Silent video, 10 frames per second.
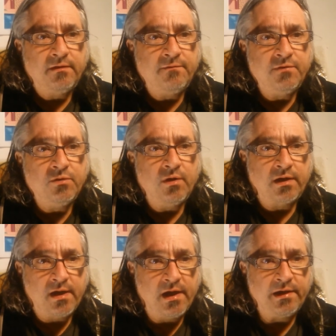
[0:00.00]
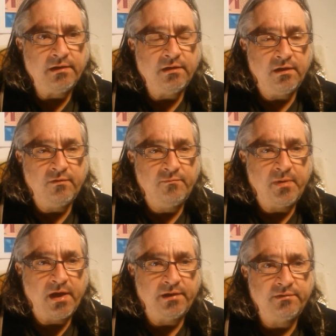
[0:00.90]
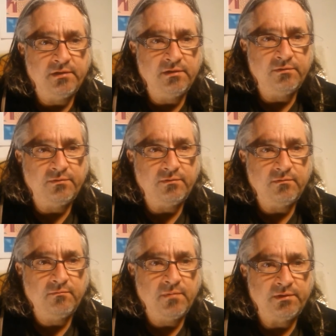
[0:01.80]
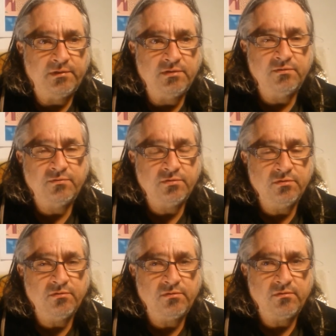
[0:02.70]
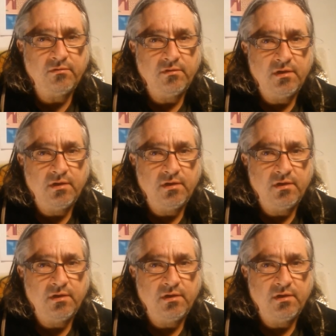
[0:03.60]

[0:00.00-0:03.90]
give you a kind of positive message of truth